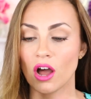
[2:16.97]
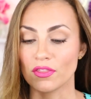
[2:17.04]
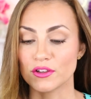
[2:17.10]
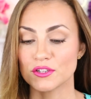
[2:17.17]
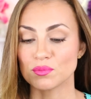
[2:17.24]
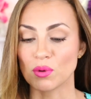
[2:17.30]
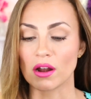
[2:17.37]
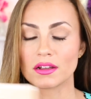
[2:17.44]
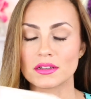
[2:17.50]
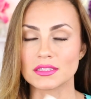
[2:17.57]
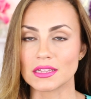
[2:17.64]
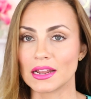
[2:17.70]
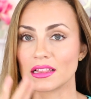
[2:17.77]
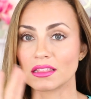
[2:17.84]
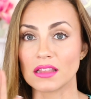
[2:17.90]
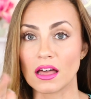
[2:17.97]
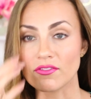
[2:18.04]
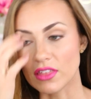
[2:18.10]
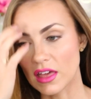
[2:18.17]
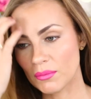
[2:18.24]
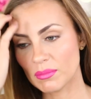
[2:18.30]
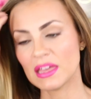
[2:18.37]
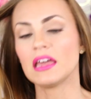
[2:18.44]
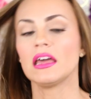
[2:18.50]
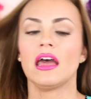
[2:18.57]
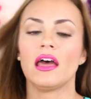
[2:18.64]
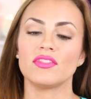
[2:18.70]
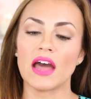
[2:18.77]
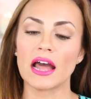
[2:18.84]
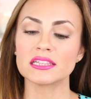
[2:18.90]
those products, and I love them.
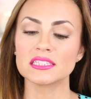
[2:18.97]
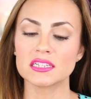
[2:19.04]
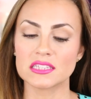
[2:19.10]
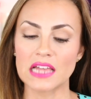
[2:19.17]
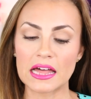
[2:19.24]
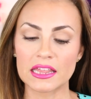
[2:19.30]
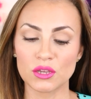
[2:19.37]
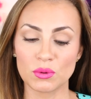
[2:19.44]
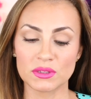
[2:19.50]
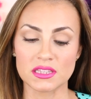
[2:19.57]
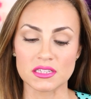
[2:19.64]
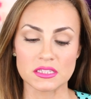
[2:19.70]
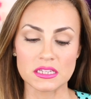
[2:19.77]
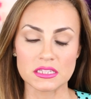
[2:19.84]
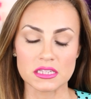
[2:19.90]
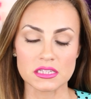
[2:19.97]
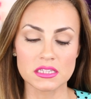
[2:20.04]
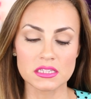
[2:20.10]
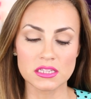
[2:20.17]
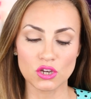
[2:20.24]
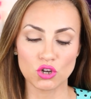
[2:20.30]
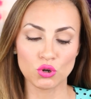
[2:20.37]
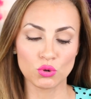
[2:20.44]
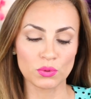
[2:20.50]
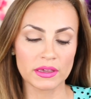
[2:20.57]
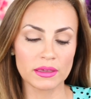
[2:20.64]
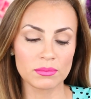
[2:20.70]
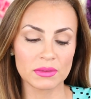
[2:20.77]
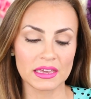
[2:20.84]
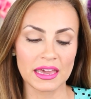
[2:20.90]
And that's exactly what this is. This is a
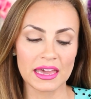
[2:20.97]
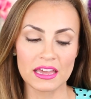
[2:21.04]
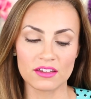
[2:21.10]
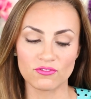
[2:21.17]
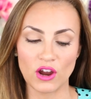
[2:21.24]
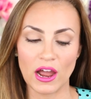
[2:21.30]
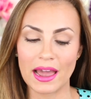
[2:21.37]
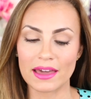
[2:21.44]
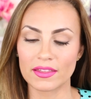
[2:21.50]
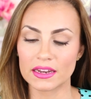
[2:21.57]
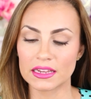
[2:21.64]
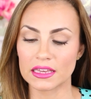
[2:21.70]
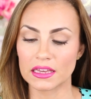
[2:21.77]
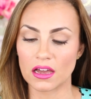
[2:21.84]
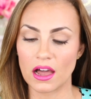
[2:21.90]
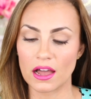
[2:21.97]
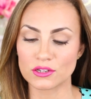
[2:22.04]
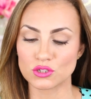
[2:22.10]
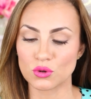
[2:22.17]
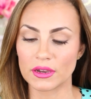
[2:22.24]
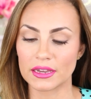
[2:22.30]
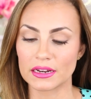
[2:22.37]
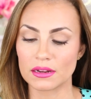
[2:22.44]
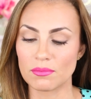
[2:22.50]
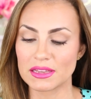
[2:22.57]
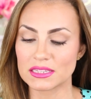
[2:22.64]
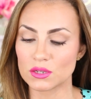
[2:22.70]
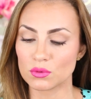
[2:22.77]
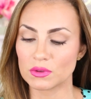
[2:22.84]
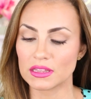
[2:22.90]
cream kit for highlighting and contouring, and it
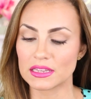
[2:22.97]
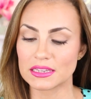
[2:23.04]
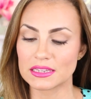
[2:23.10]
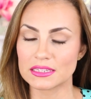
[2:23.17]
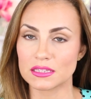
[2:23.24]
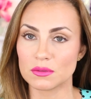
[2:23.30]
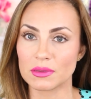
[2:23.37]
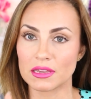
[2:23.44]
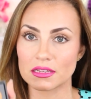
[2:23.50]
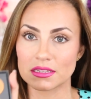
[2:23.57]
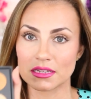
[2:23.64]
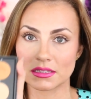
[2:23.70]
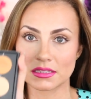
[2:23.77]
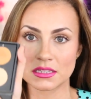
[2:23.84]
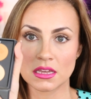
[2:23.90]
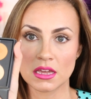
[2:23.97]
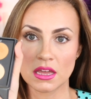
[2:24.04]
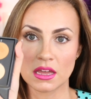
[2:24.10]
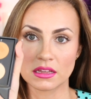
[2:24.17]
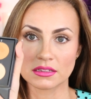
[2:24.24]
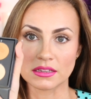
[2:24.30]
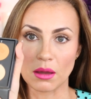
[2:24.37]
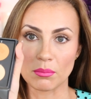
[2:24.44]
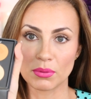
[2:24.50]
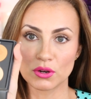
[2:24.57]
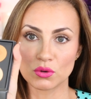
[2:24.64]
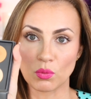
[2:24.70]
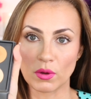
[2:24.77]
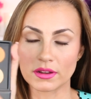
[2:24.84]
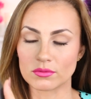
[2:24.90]
makes it really easy because it's
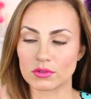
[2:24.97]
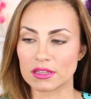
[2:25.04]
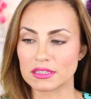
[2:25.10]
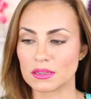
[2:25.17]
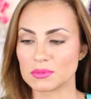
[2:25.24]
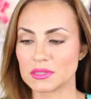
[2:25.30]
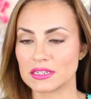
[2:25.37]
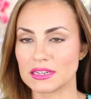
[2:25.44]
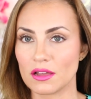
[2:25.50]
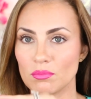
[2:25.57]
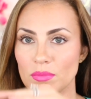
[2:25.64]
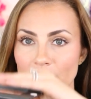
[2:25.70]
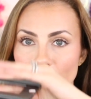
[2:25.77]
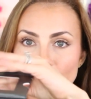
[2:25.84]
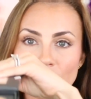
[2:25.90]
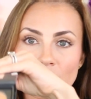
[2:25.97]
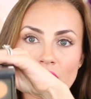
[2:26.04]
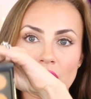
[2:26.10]
numbered one, well, it's upside down, but